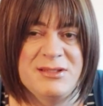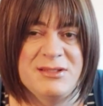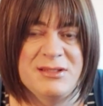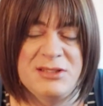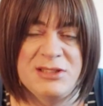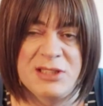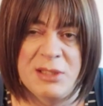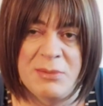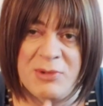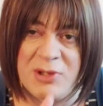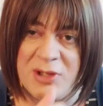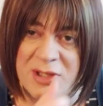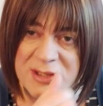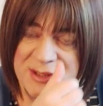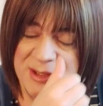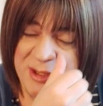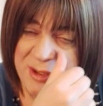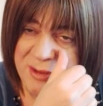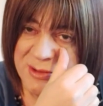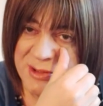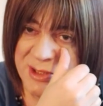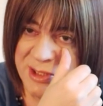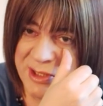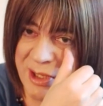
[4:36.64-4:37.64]
Gemini
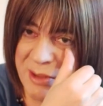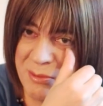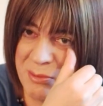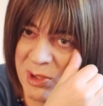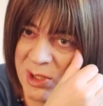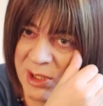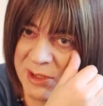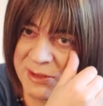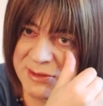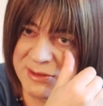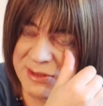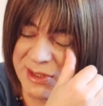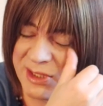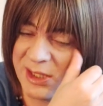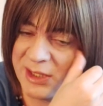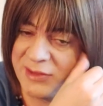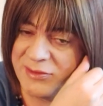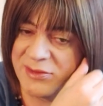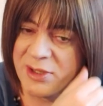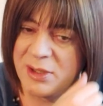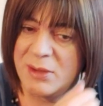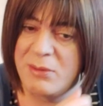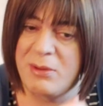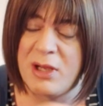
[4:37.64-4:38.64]
2s I don't mind
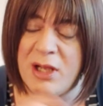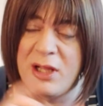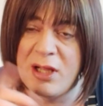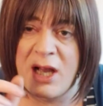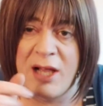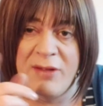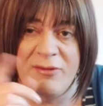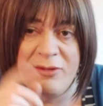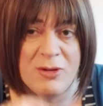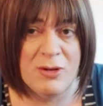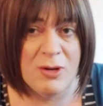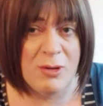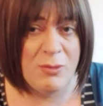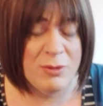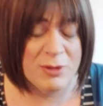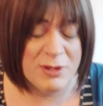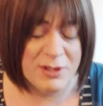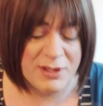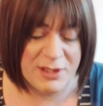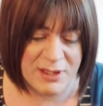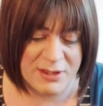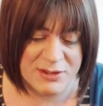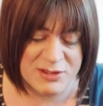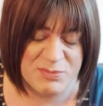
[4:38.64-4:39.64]
either. I haven't got one
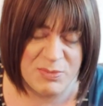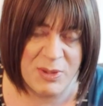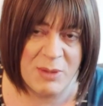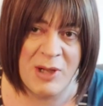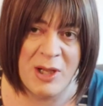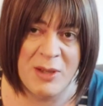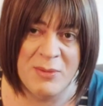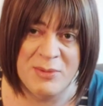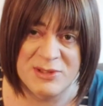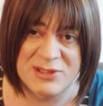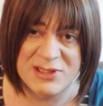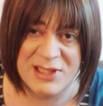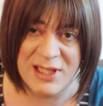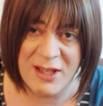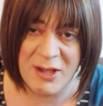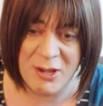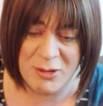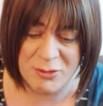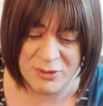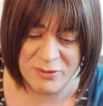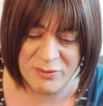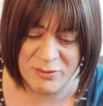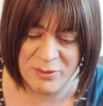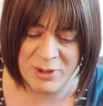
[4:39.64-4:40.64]
of those, but I'm hoping to get
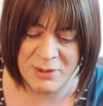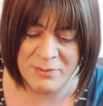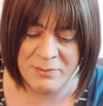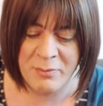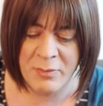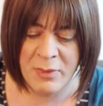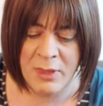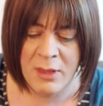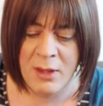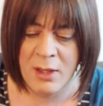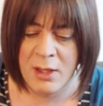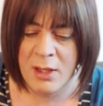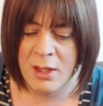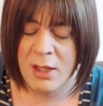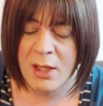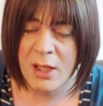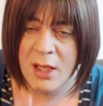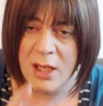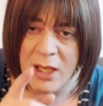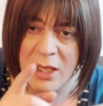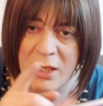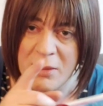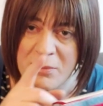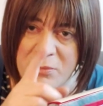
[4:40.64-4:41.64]
hold of one.
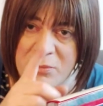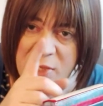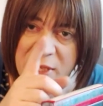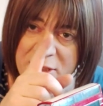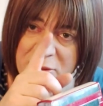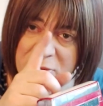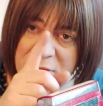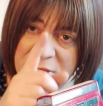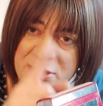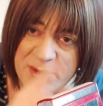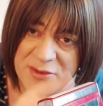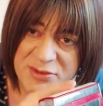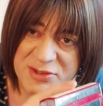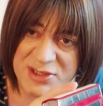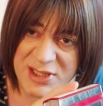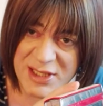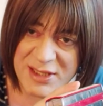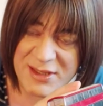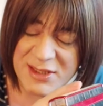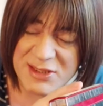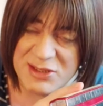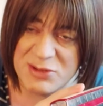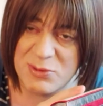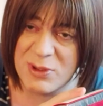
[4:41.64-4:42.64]
But anyway, you've
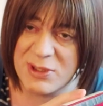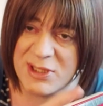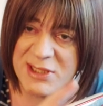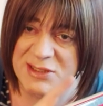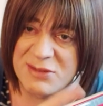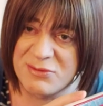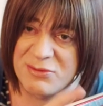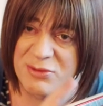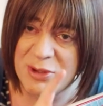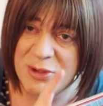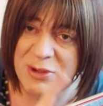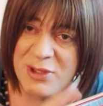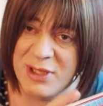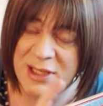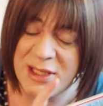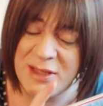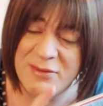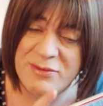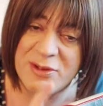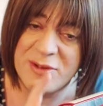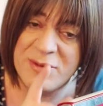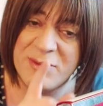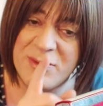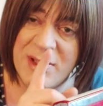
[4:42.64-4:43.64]
seen this one as a Route
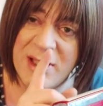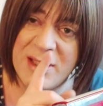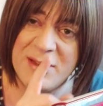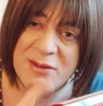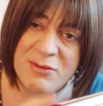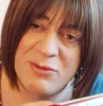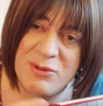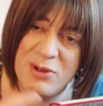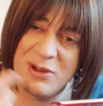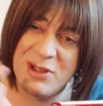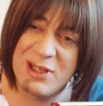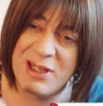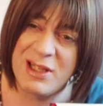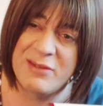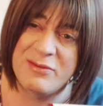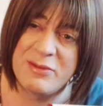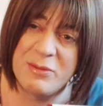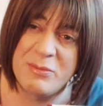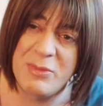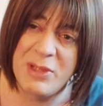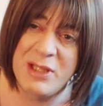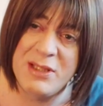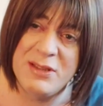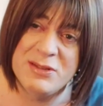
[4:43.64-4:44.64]
11. And the Route
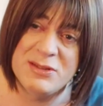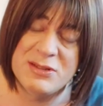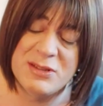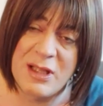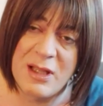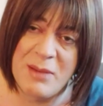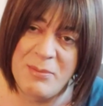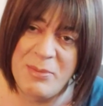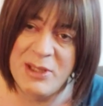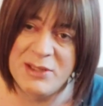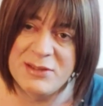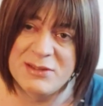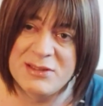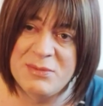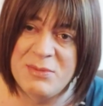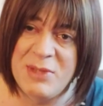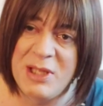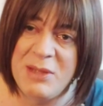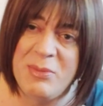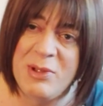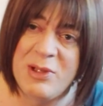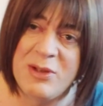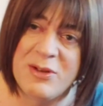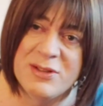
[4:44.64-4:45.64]
11 means a bit to
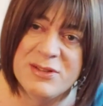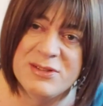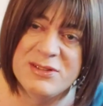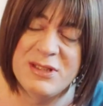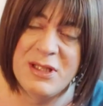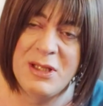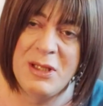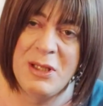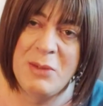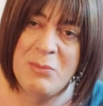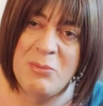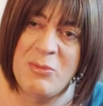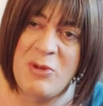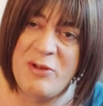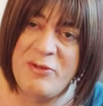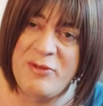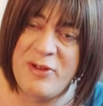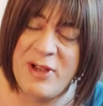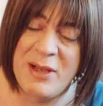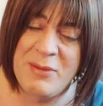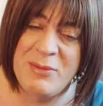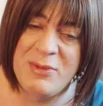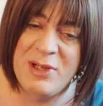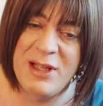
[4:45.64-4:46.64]
me because my
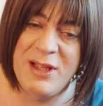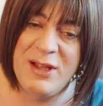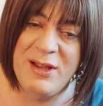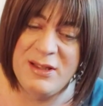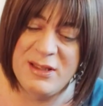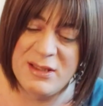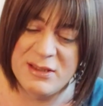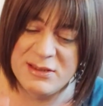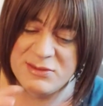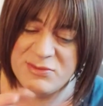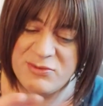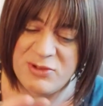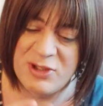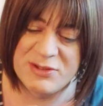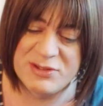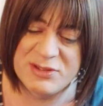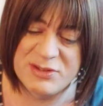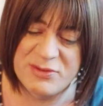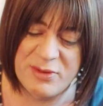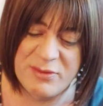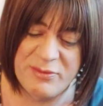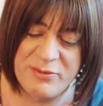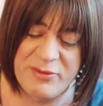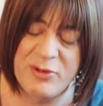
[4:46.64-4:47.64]
family, this runs
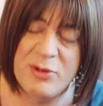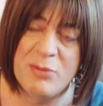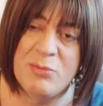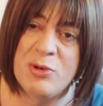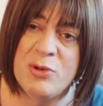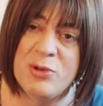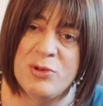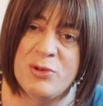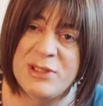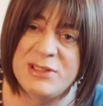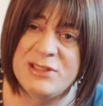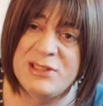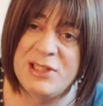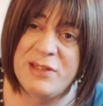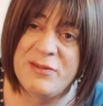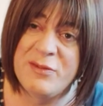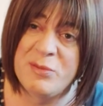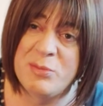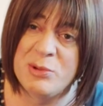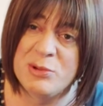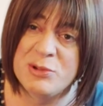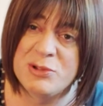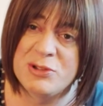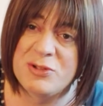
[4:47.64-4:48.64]
from Fulham all the way to
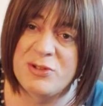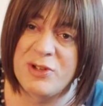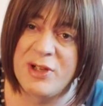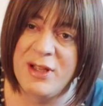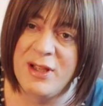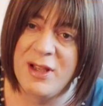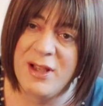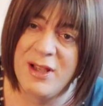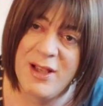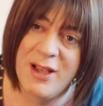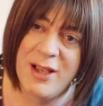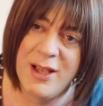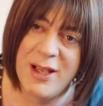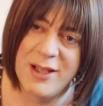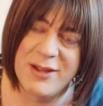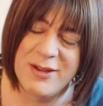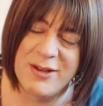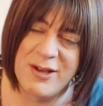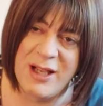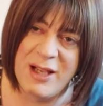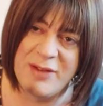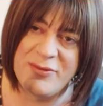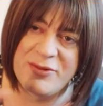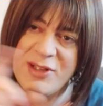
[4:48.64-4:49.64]
Liverpool Street. And
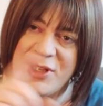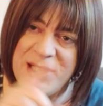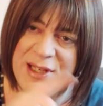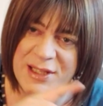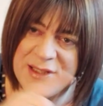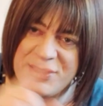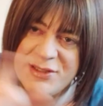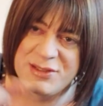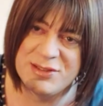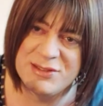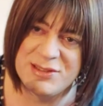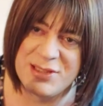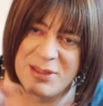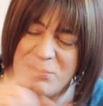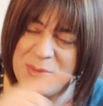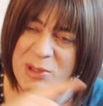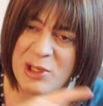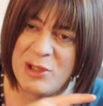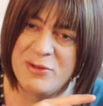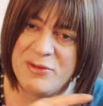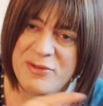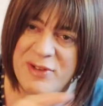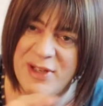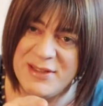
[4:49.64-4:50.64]
I have connections at
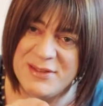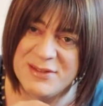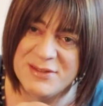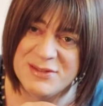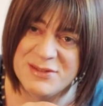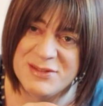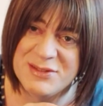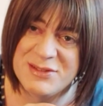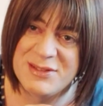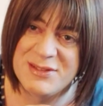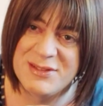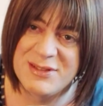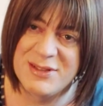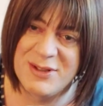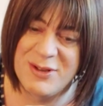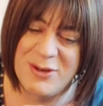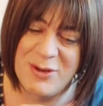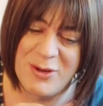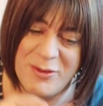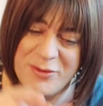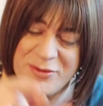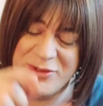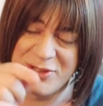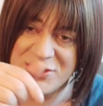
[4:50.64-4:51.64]
both ends
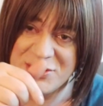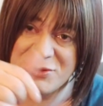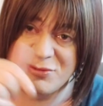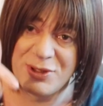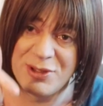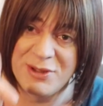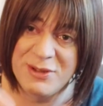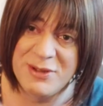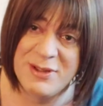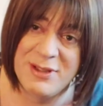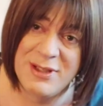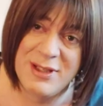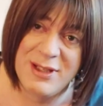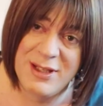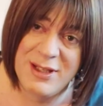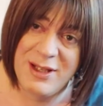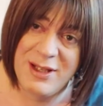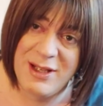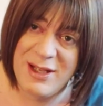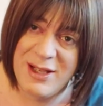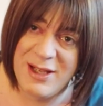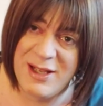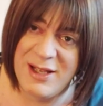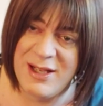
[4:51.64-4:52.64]
of this route.
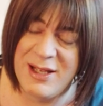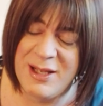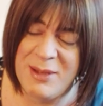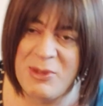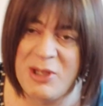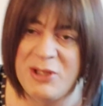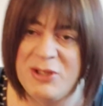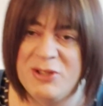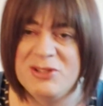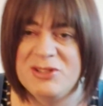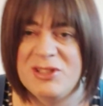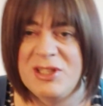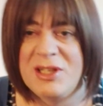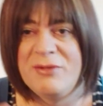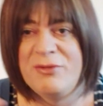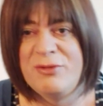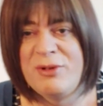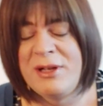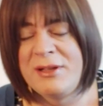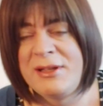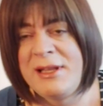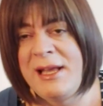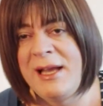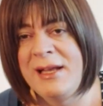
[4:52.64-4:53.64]
I used to live
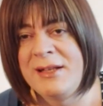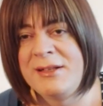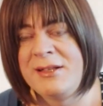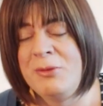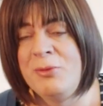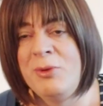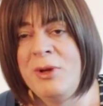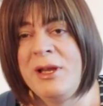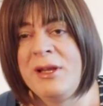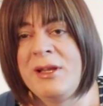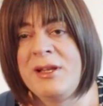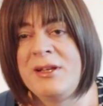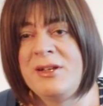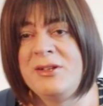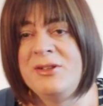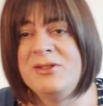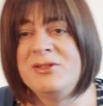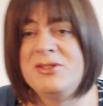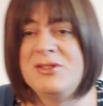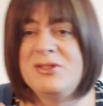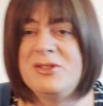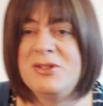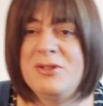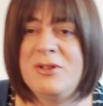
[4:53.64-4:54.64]
around Hackney Wick, and I
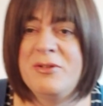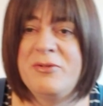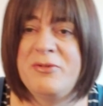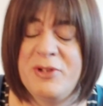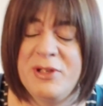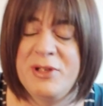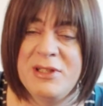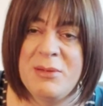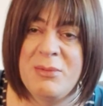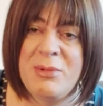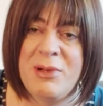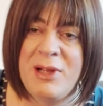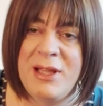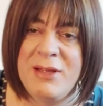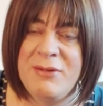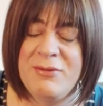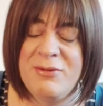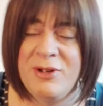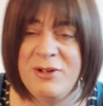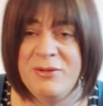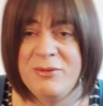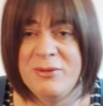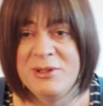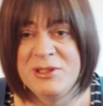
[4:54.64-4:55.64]
used to do the 388
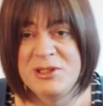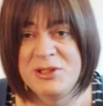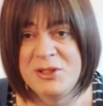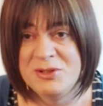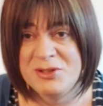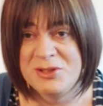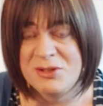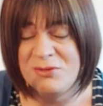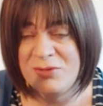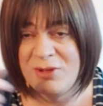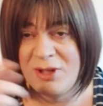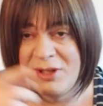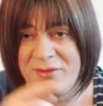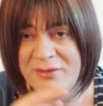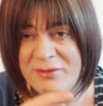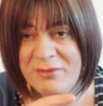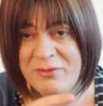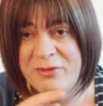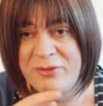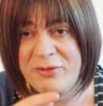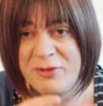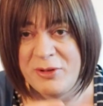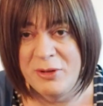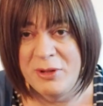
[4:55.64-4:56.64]
route, which used to run
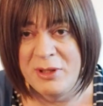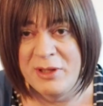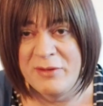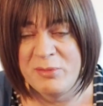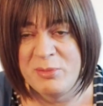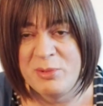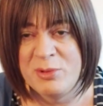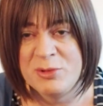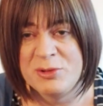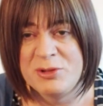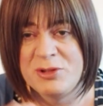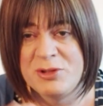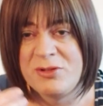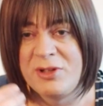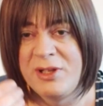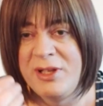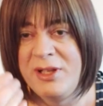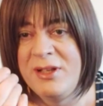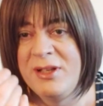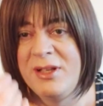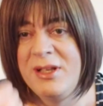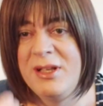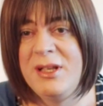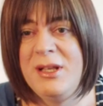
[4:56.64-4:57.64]
through Liverpool
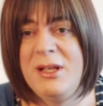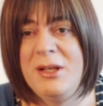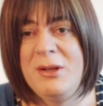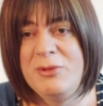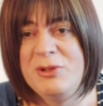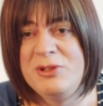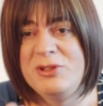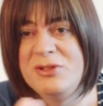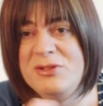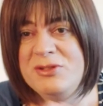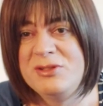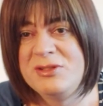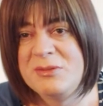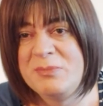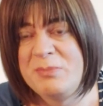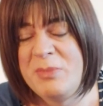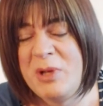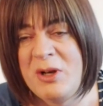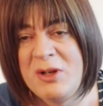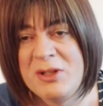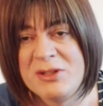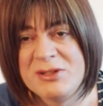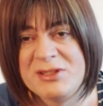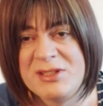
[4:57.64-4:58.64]
Street, which used to
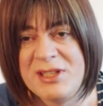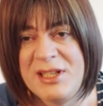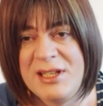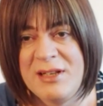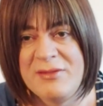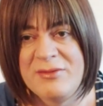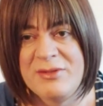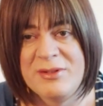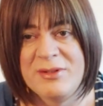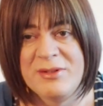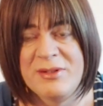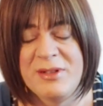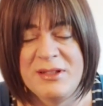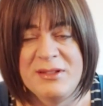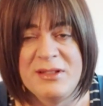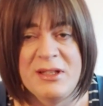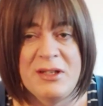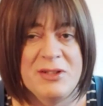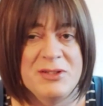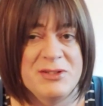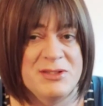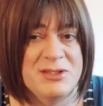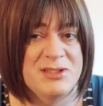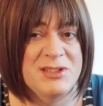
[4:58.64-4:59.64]
pass the 11, and I
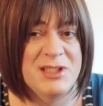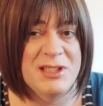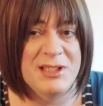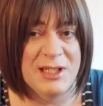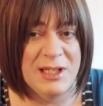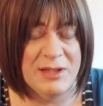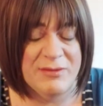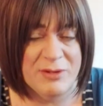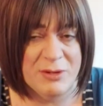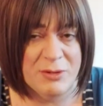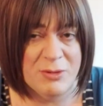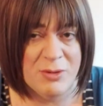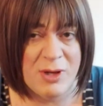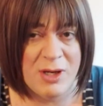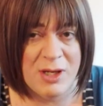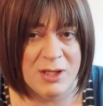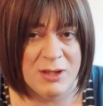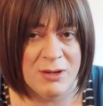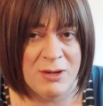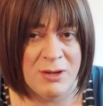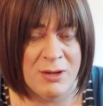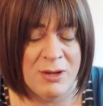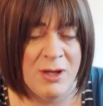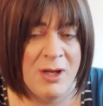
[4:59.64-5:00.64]
used to see the 11 quite a
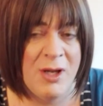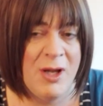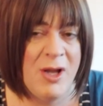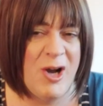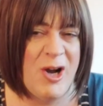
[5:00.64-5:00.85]
lot.